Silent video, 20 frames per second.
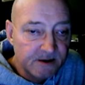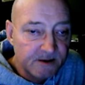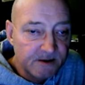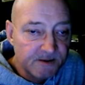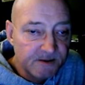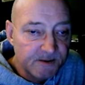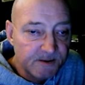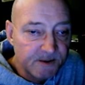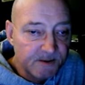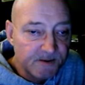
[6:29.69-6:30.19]

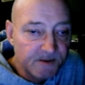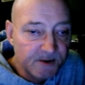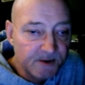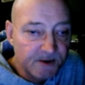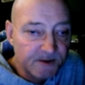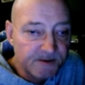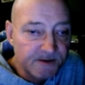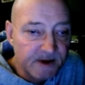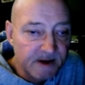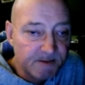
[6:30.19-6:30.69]
So for
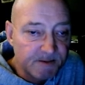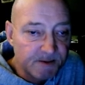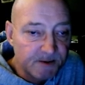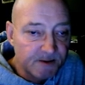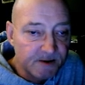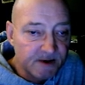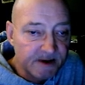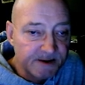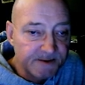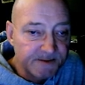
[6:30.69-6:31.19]
example,
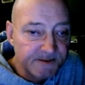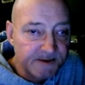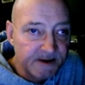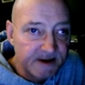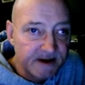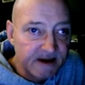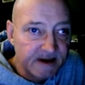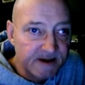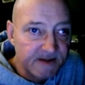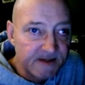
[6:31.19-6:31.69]
let's
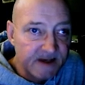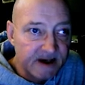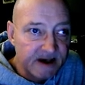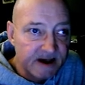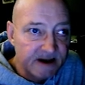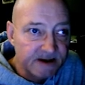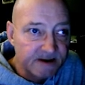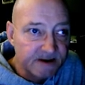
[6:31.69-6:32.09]
say that